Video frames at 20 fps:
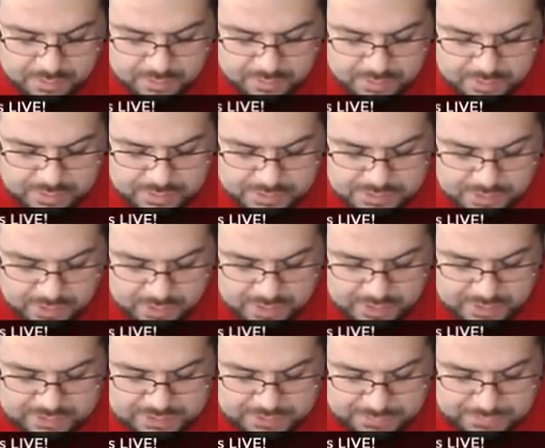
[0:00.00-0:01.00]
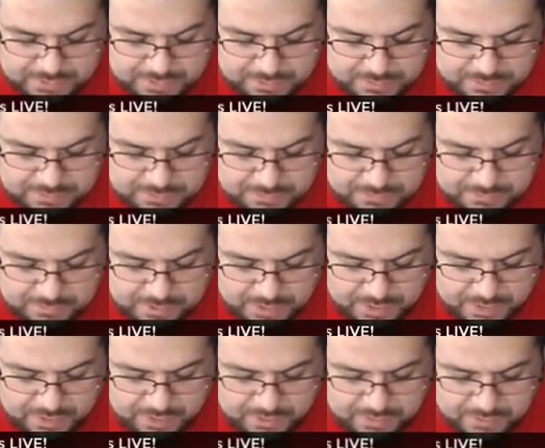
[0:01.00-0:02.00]
starting something
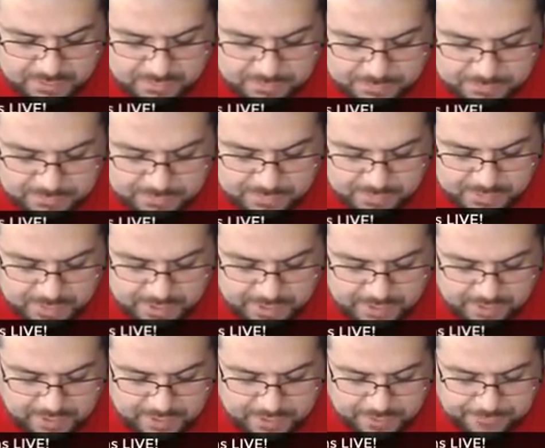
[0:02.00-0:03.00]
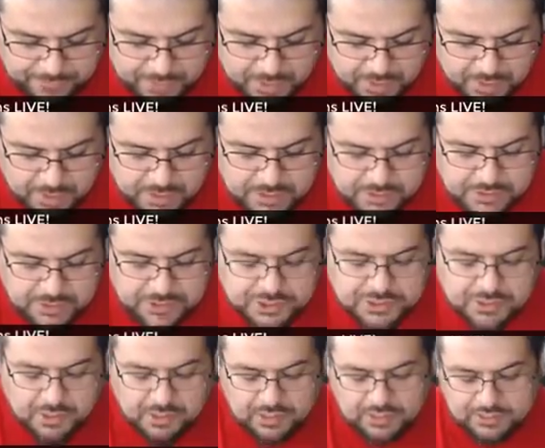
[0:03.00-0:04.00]
my preferred area. So
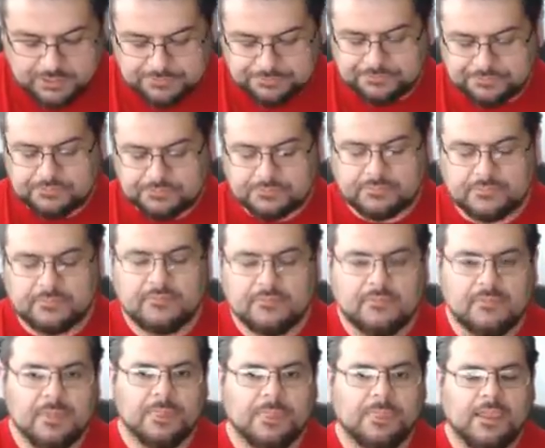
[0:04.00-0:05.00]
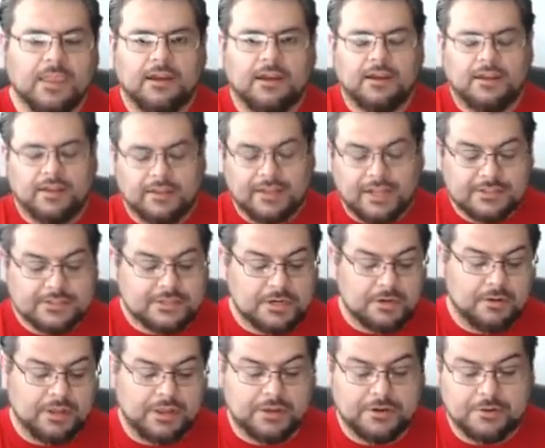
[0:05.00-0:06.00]
Charlotte, uh, that's
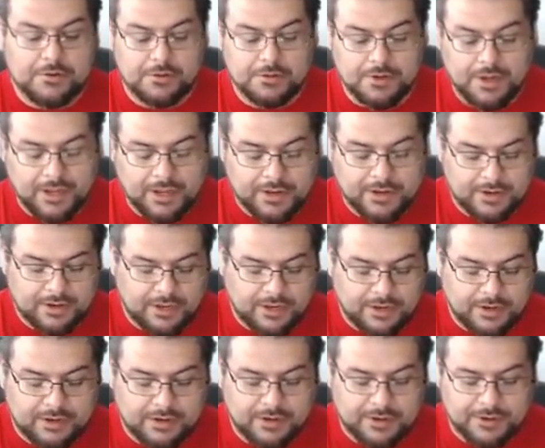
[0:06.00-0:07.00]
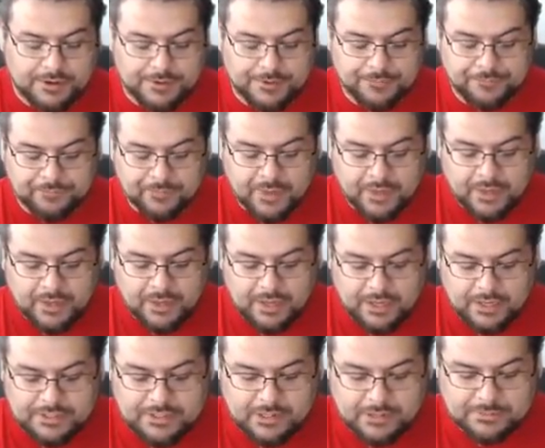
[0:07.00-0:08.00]
totally cool. And, and uh, in
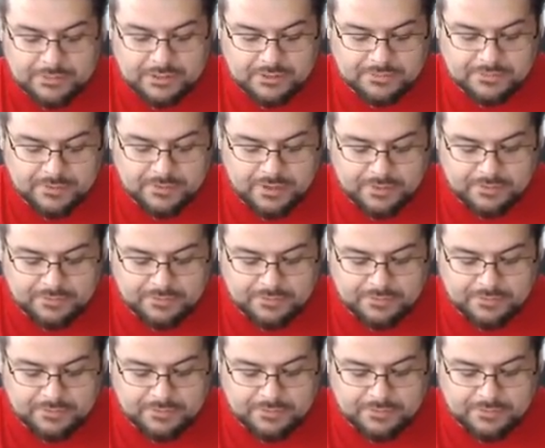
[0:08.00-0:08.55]
terms of, of,